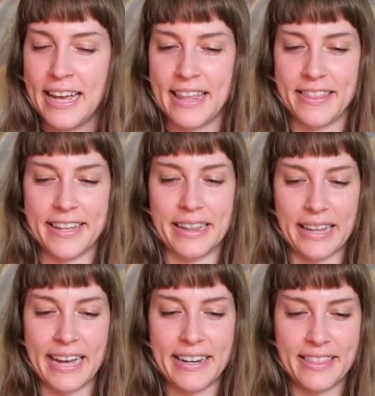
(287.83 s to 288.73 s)
that
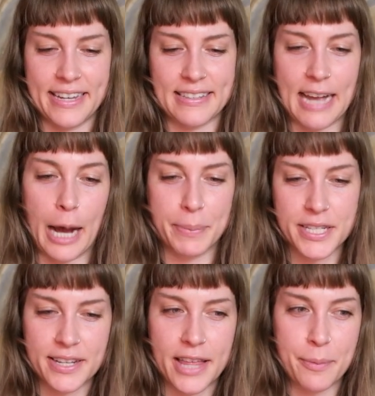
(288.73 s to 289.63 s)
let things happen
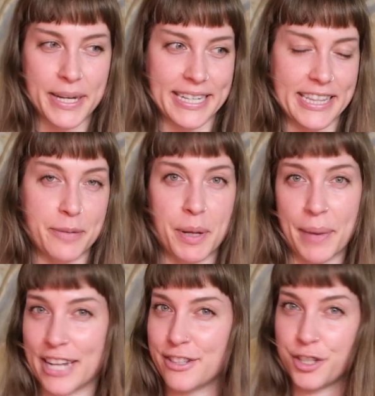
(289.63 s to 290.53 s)
to them and get them in
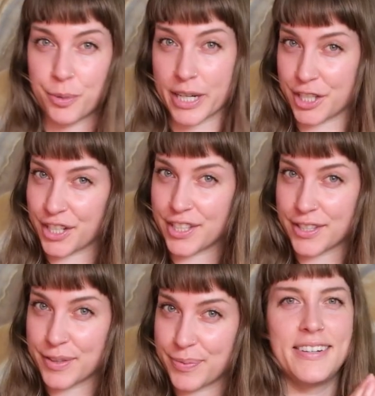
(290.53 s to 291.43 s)
bad situations.